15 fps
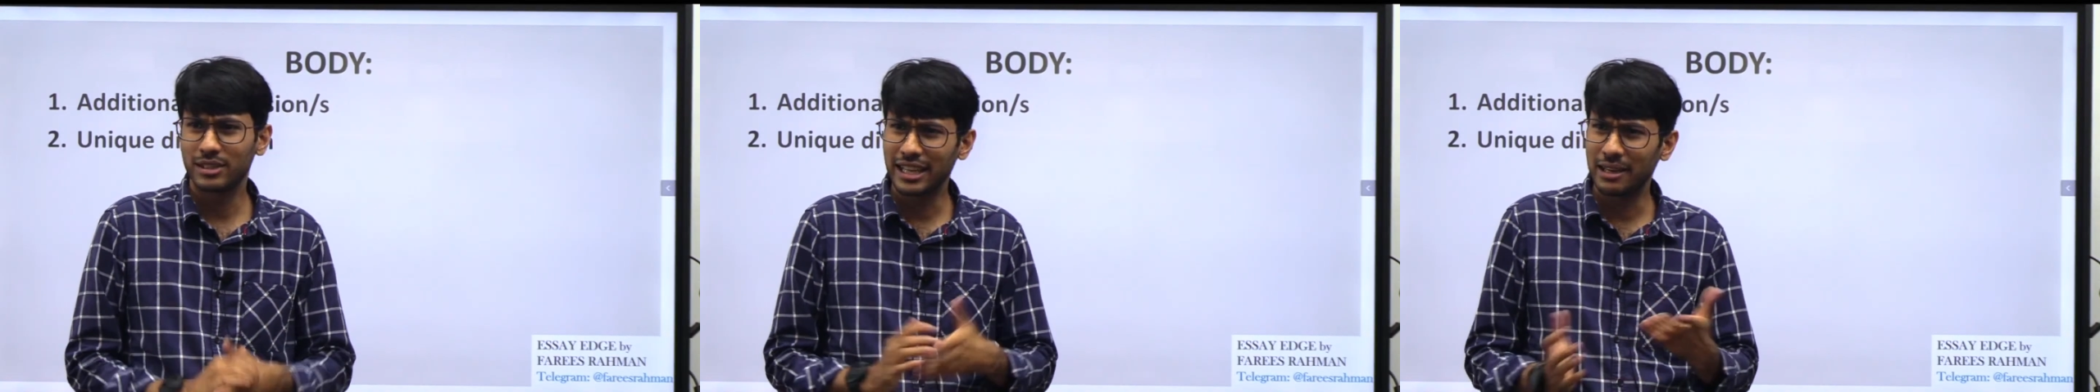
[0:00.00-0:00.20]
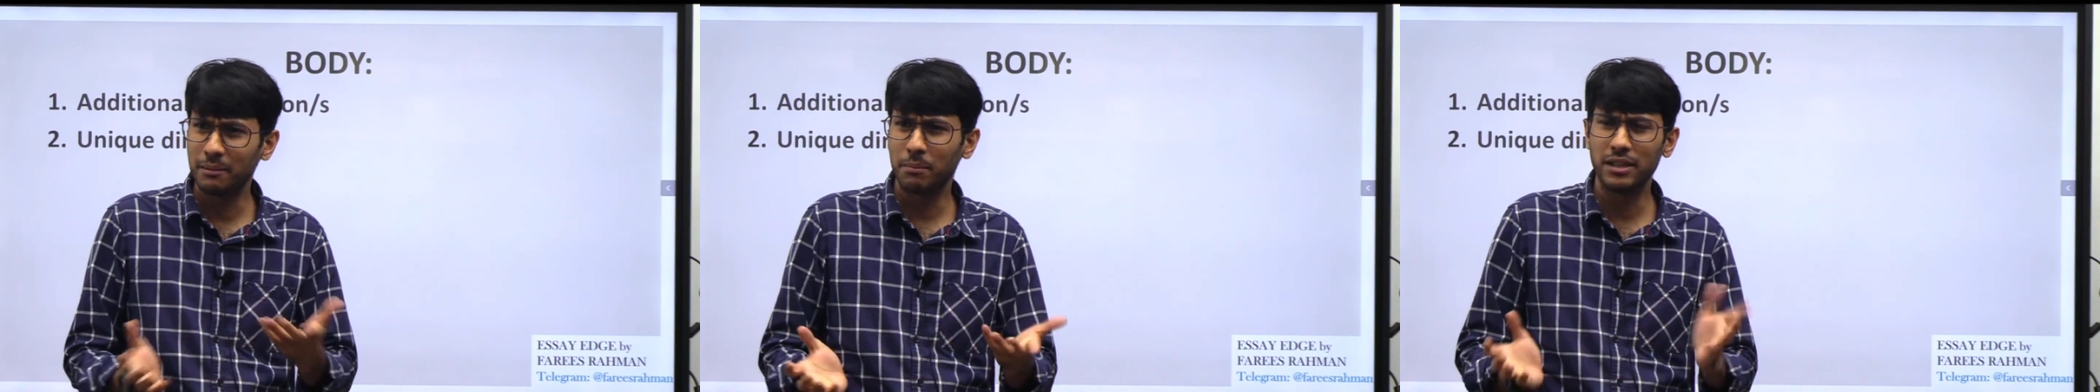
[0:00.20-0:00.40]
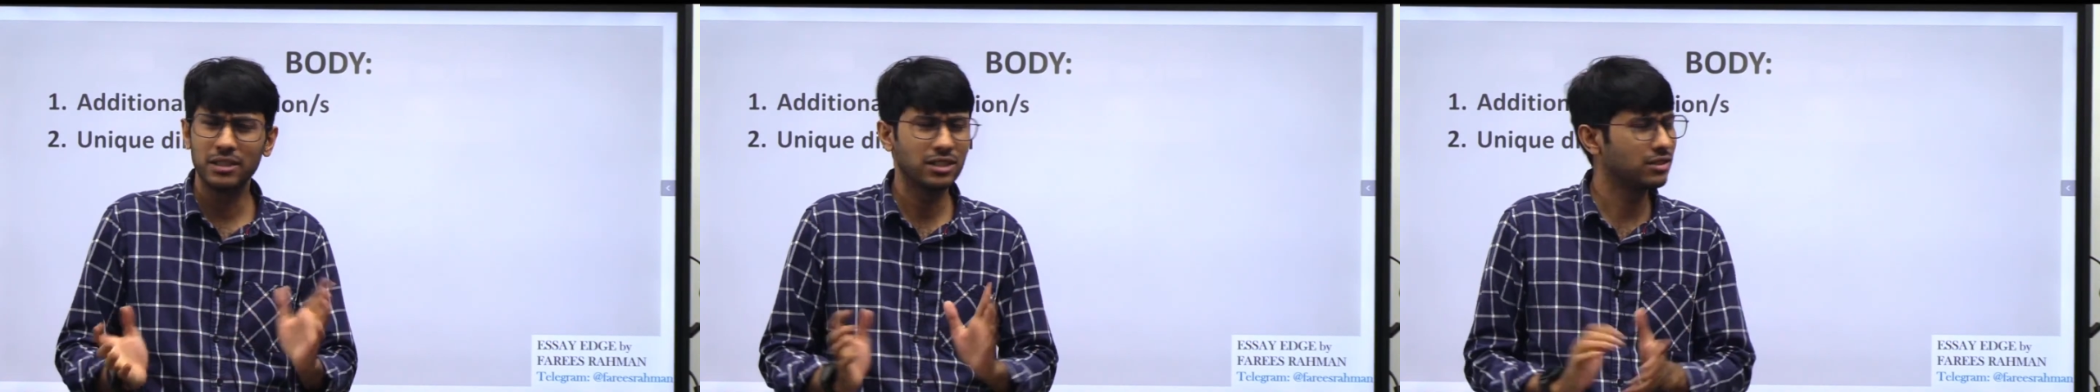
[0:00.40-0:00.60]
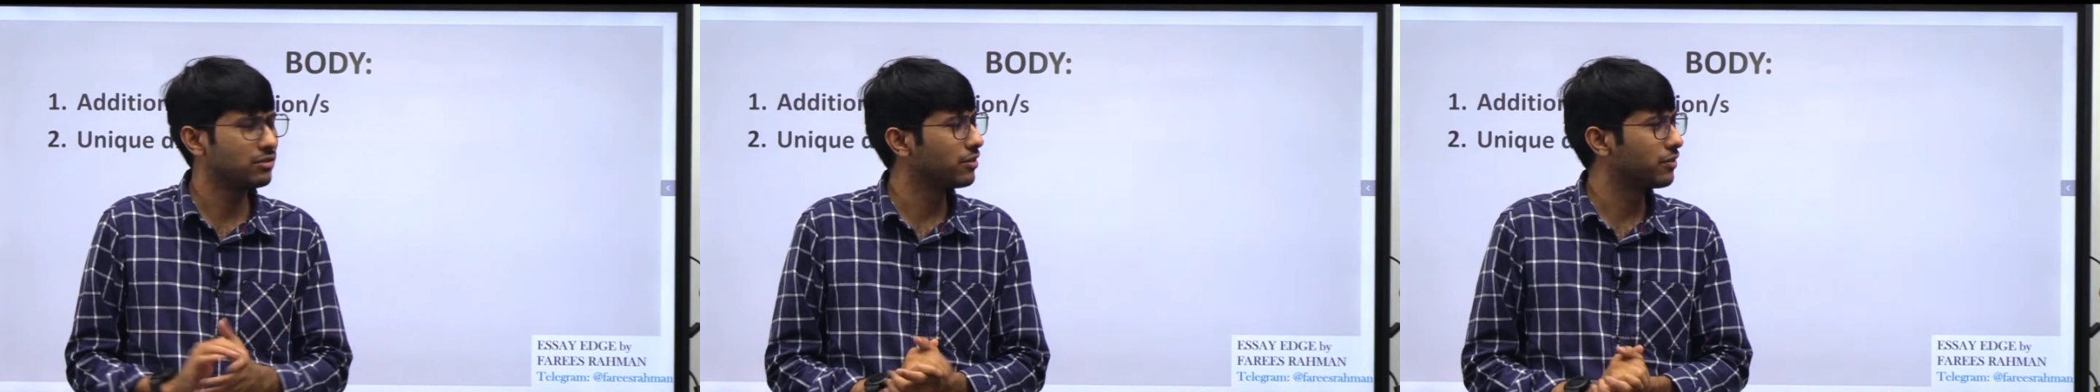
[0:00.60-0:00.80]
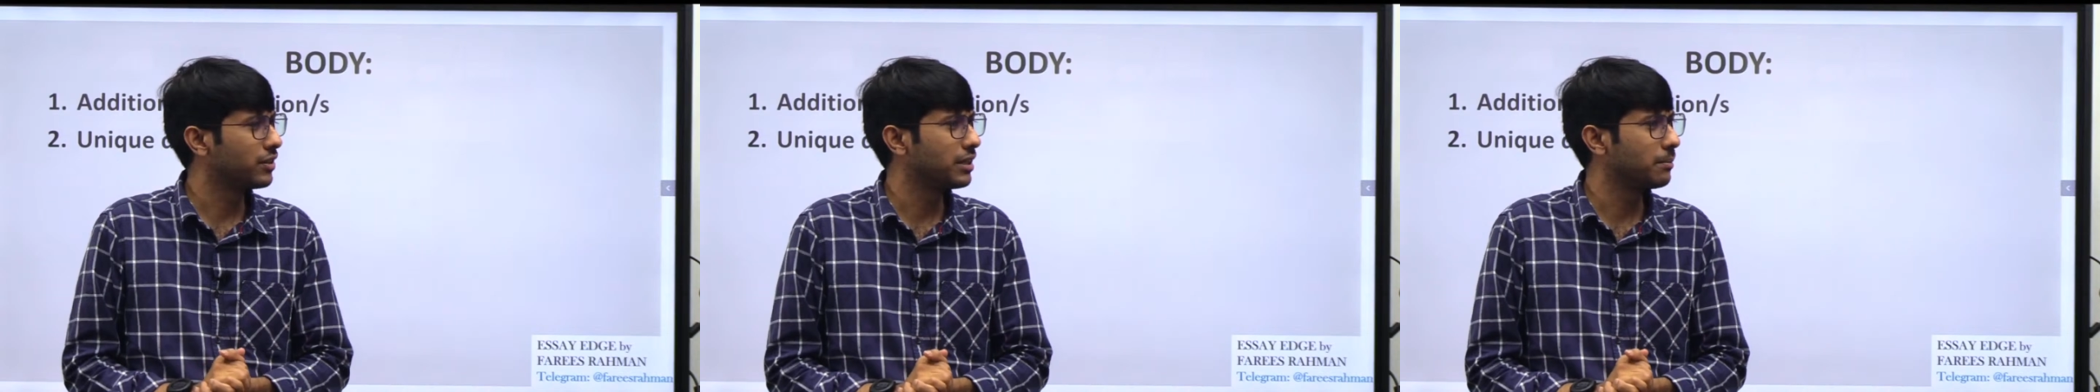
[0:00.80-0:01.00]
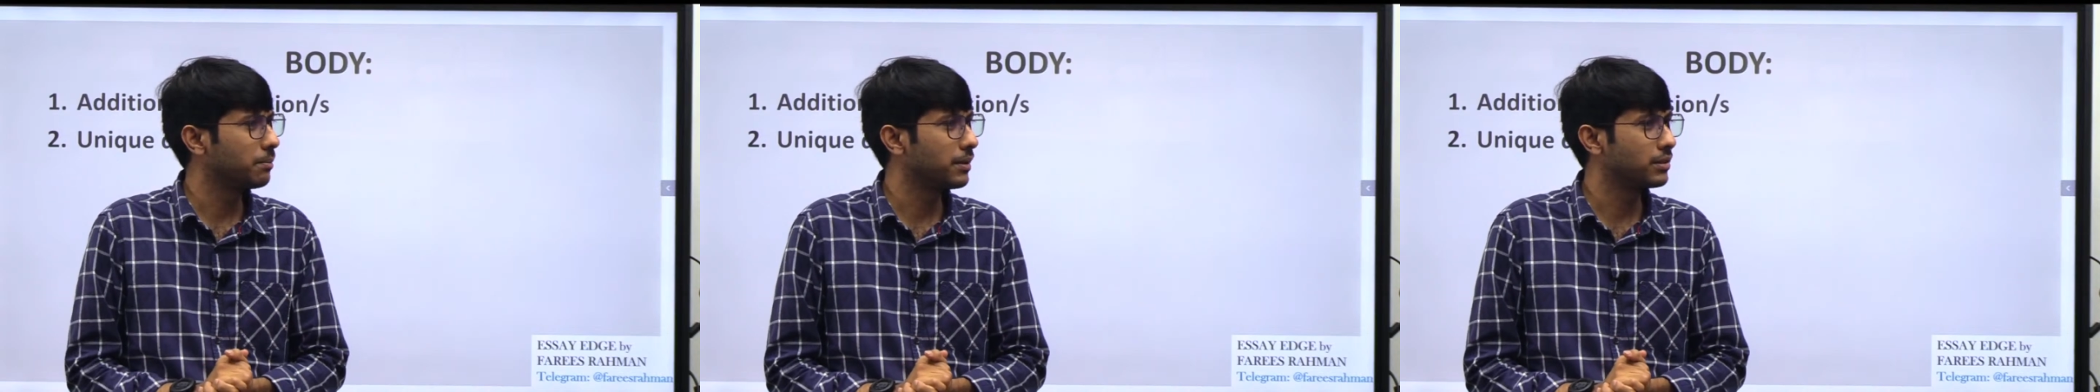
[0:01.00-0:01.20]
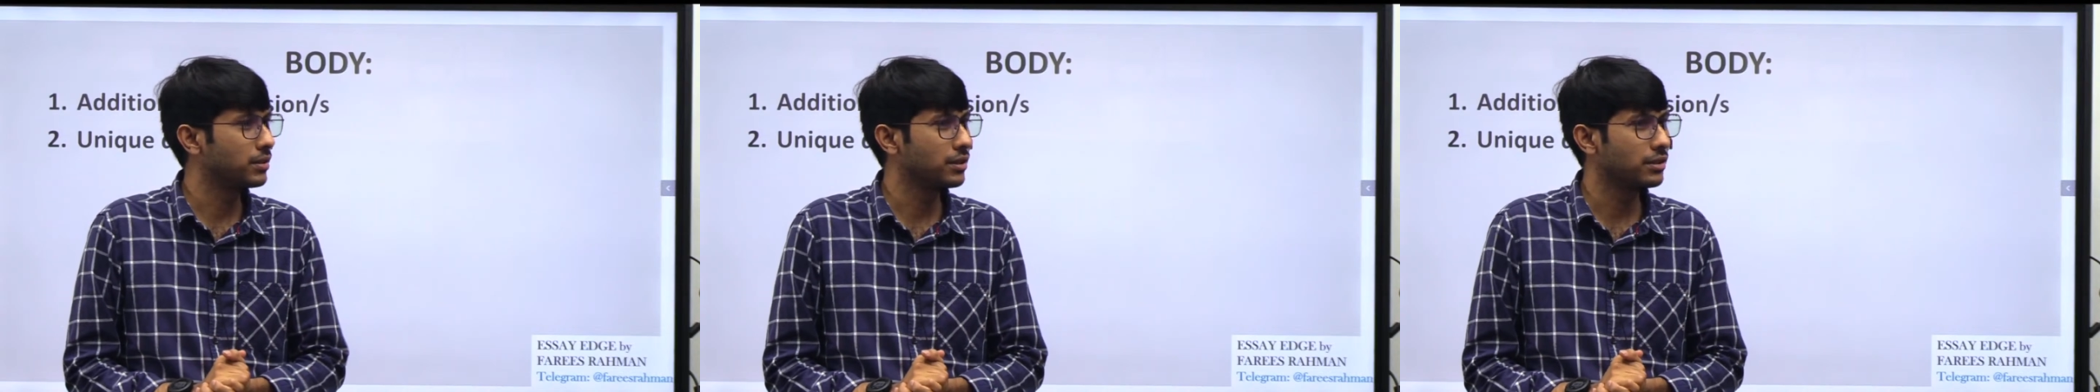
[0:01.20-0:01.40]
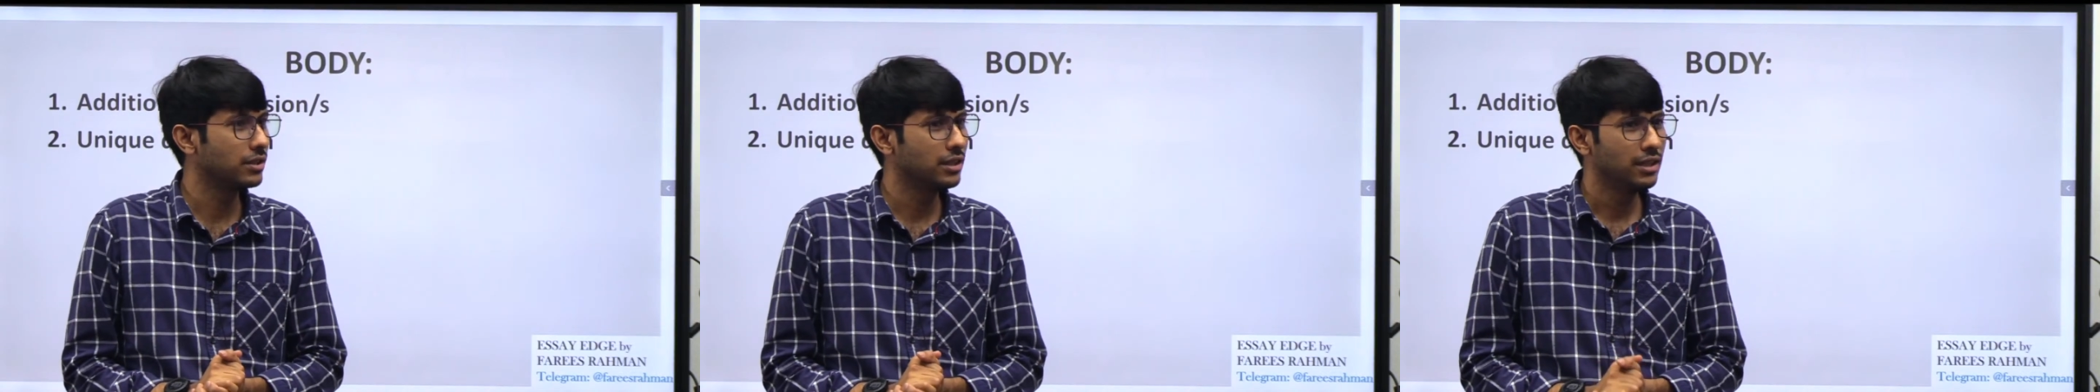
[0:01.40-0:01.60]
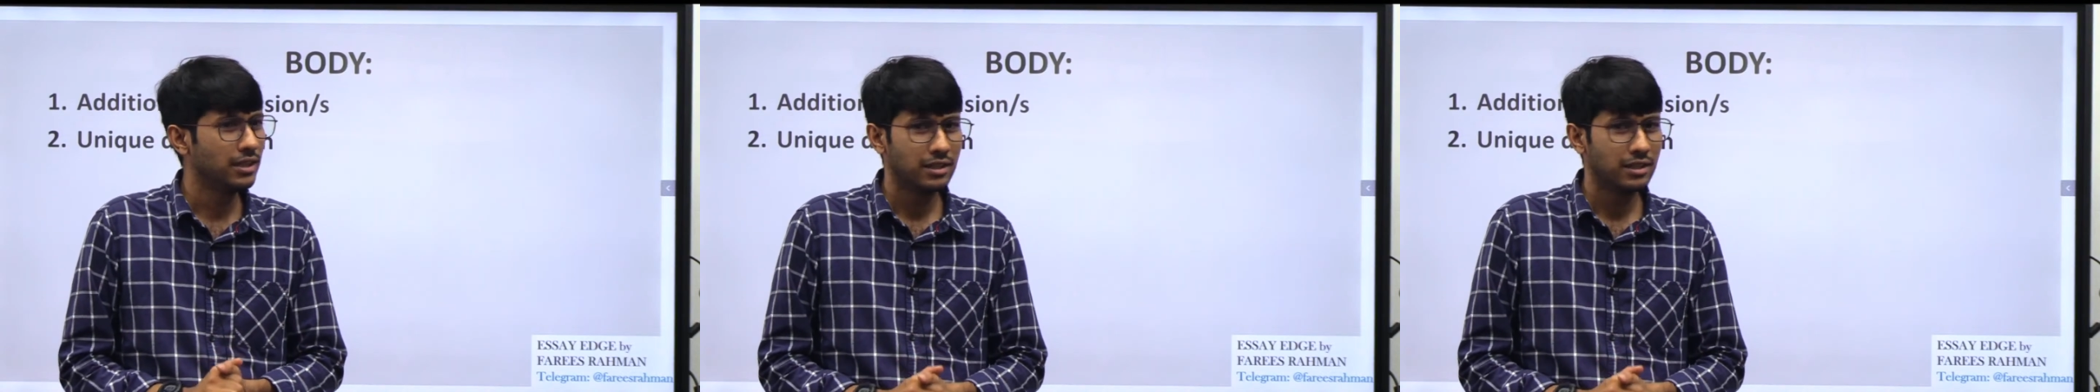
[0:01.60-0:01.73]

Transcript: 10 pages, 15 pages.